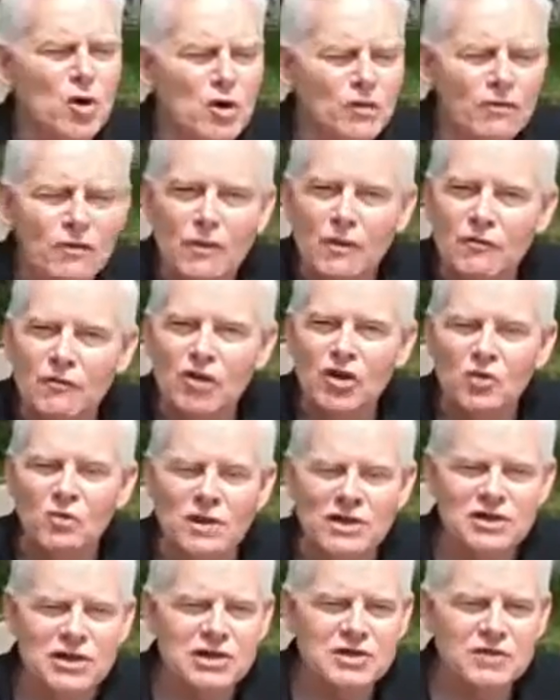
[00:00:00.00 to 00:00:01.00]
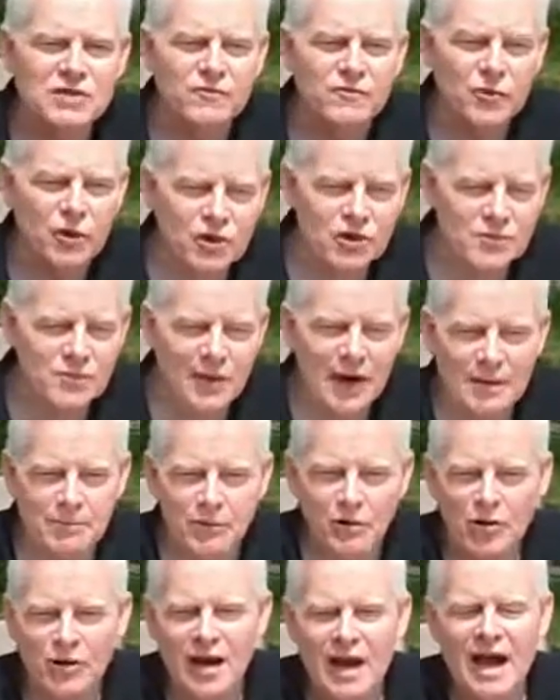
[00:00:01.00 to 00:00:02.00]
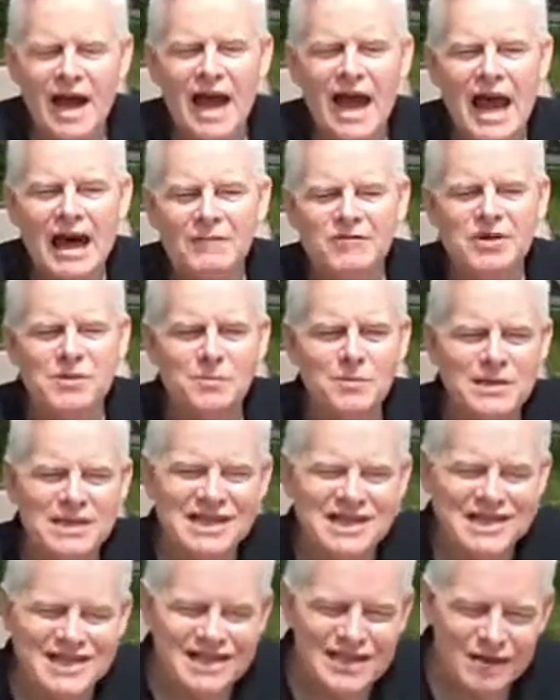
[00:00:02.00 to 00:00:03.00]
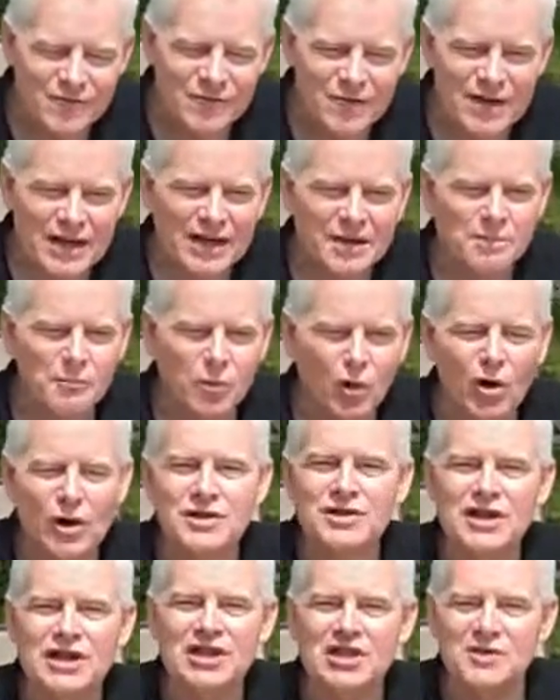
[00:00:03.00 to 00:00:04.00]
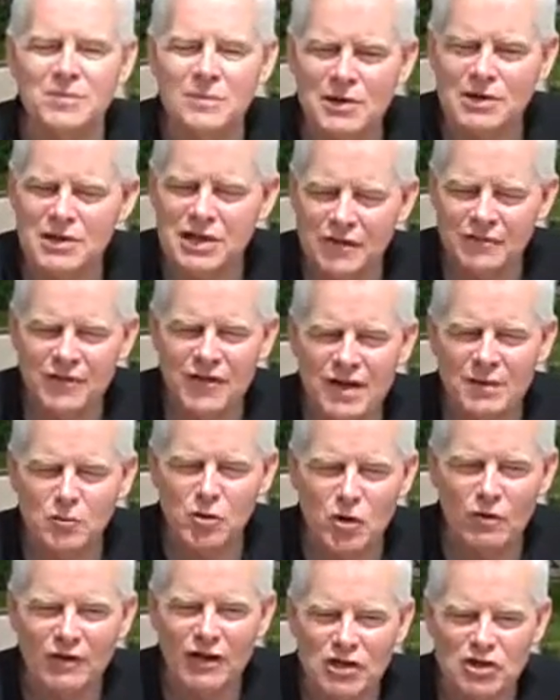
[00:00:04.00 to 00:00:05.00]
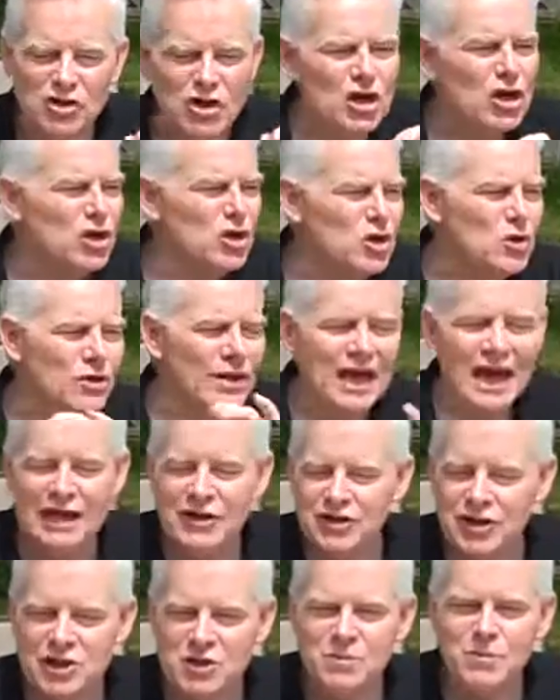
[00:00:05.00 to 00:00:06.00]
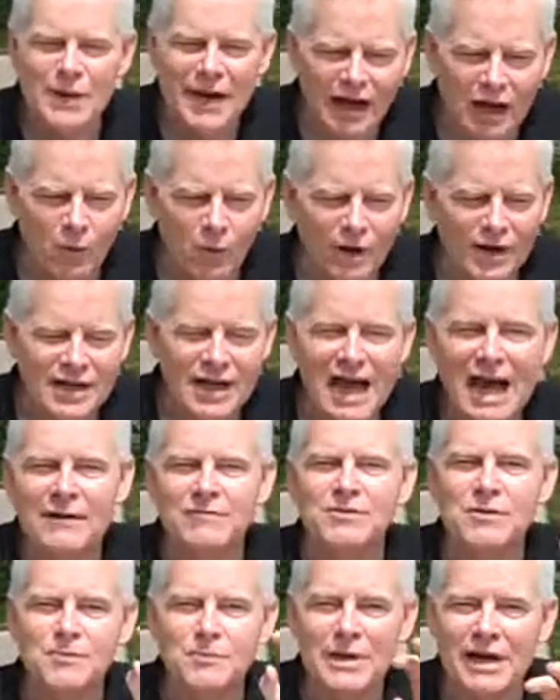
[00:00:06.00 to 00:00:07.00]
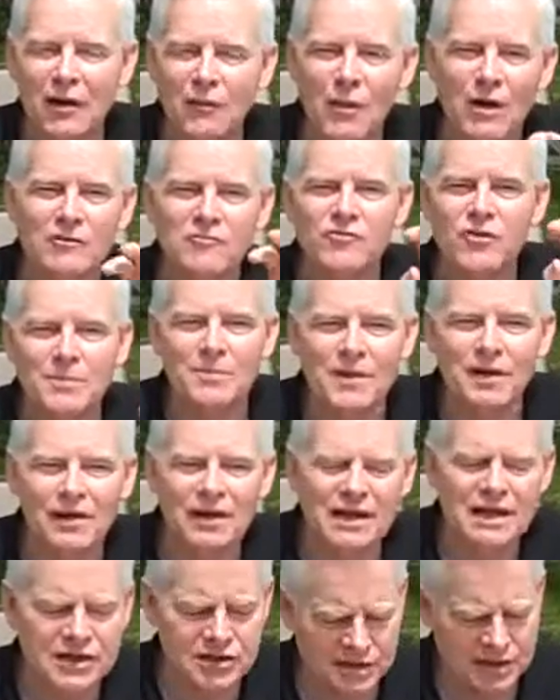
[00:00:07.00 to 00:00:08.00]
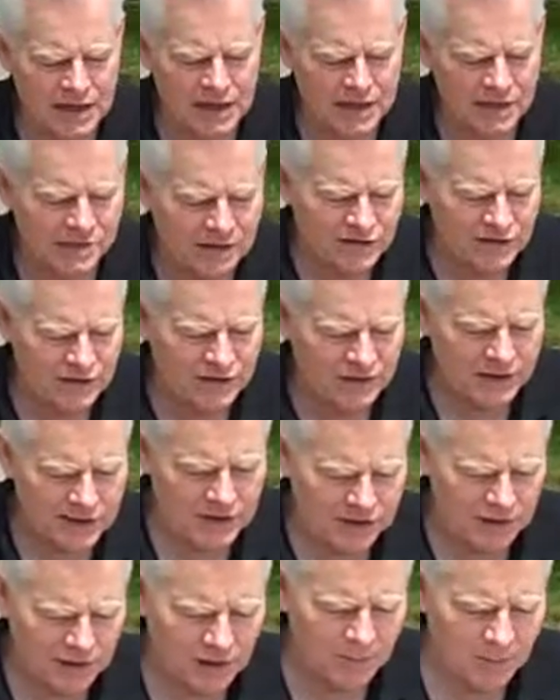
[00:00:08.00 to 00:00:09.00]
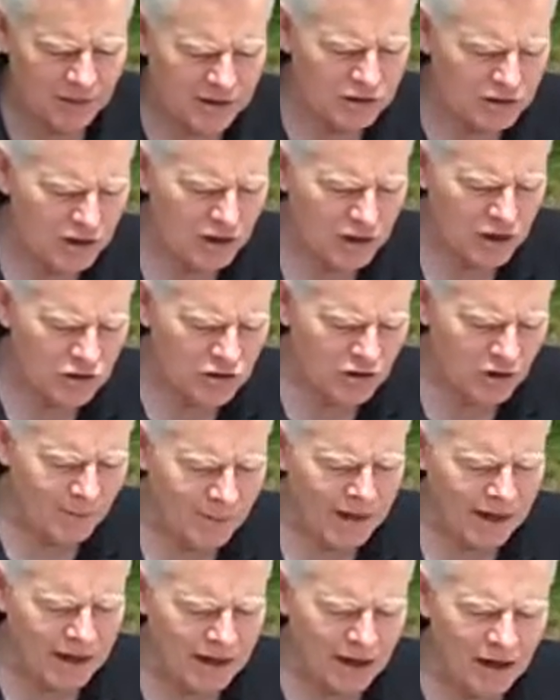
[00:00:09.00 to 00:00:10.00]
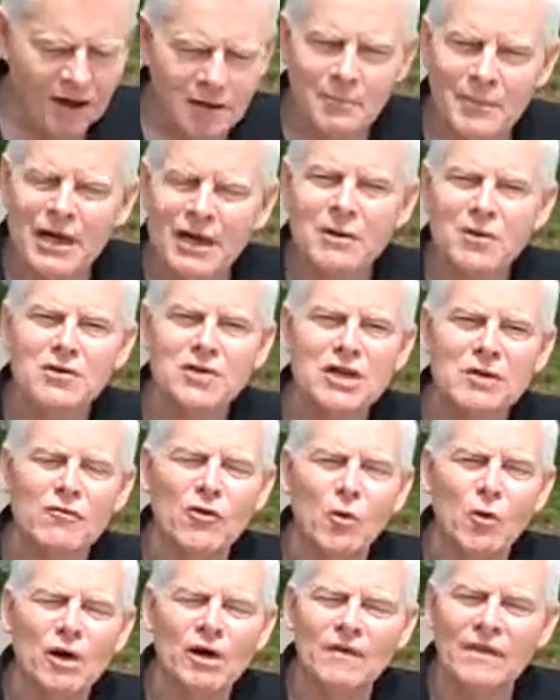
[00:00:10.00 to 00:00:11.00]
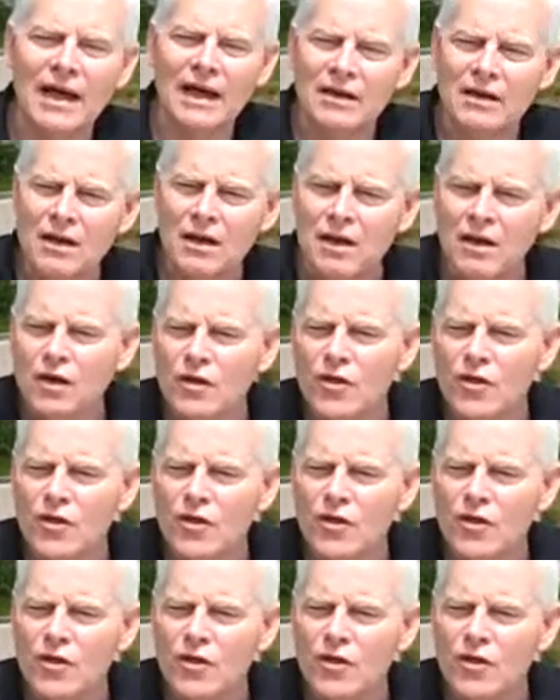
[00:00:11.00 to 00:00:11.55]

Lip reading: the movie review, which is the first paper, have specific books and specific movies. You can't just pick one. You have to pick one from the list that's in the syllabus. So make yourself aware of that.